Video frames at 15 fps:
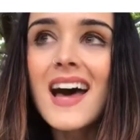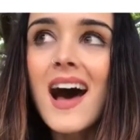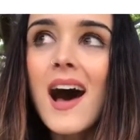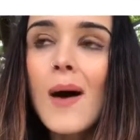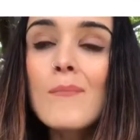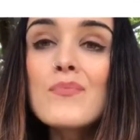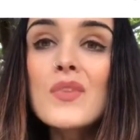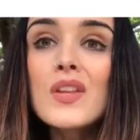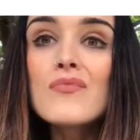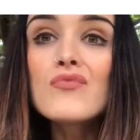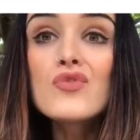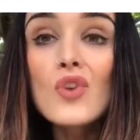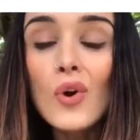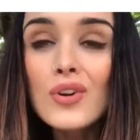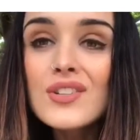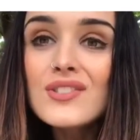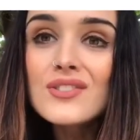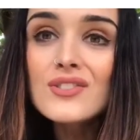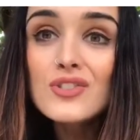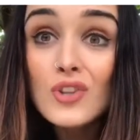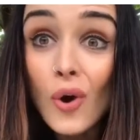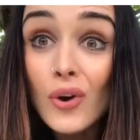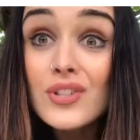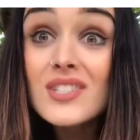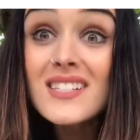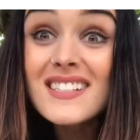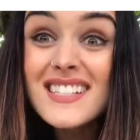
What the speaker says: don't